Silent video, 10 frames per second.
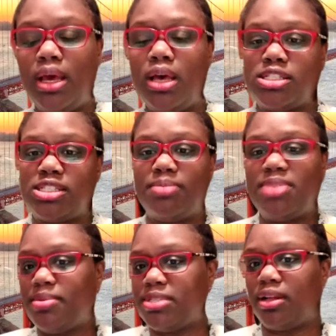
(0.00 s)
So
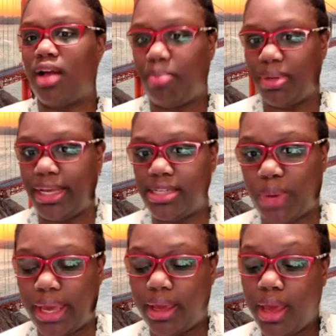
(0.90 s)
sometimes it's a couple of days
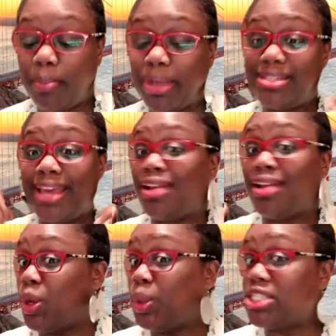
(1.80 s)
away. But take
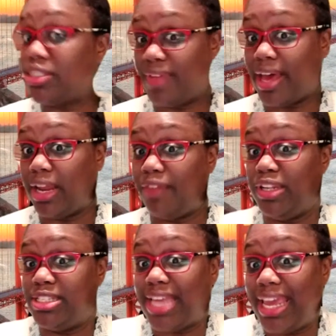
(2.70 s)
notice of that. If
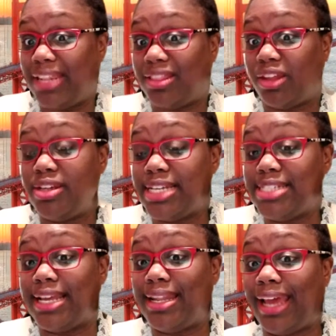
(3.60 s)
it's saying
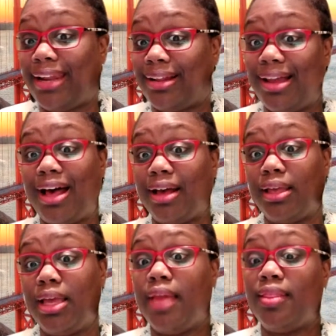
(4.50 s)
Thursdays at 9 o'clock,
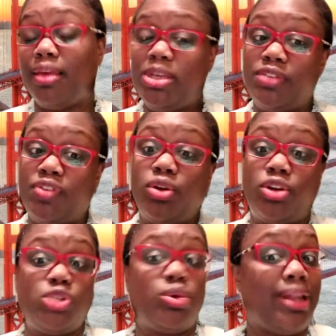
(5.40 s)
that means if you're going
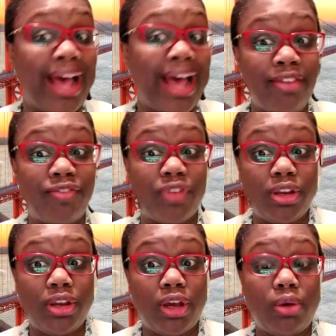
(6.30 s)
to do a live
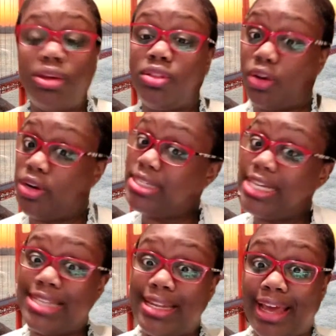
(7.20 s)
video,
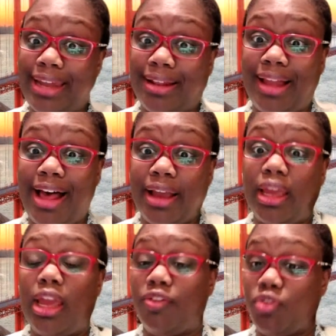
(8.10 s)
Thursdays at 9 o'clock.
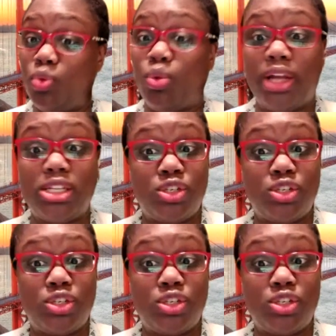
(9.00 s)
If you want